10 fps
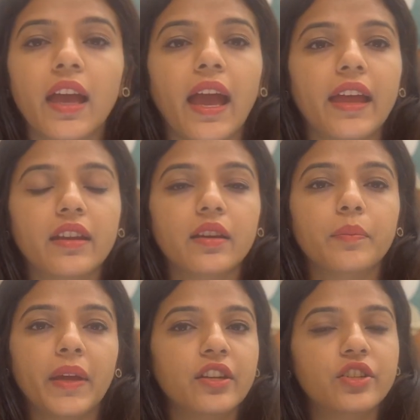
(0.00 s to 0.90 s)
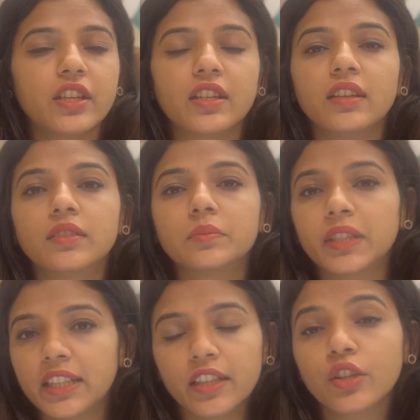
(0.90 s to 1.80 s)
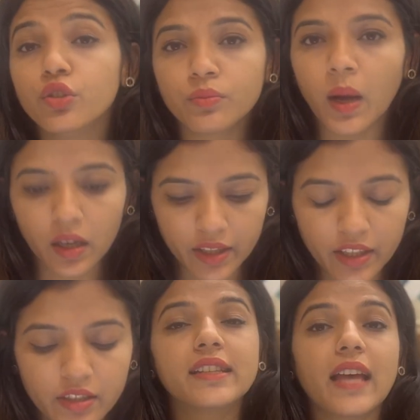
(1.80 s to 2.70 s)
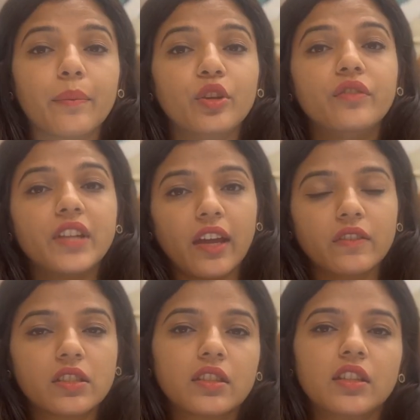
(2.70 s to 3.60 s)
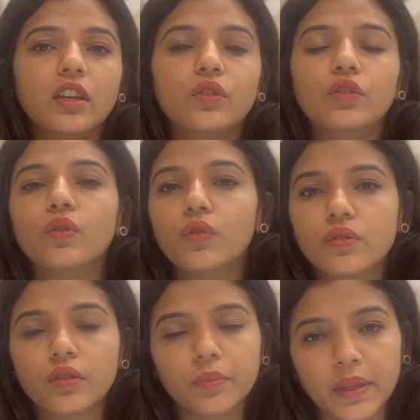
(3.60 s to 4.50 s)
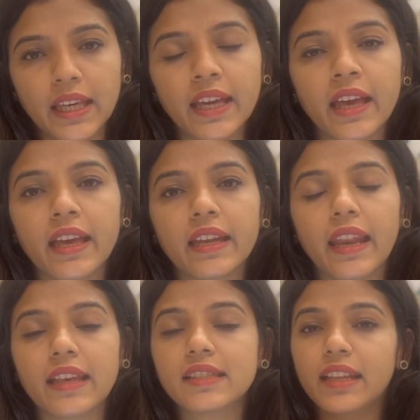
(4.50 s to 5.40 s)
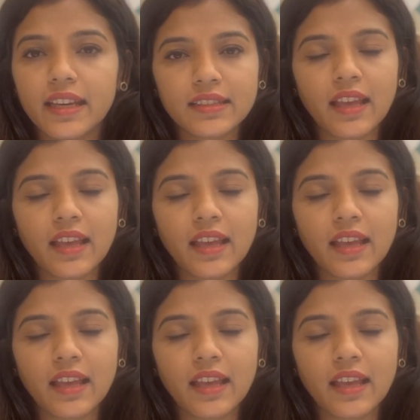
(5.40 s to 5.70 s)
and penetrating a completely new market. Example of diversity could also be Nestle's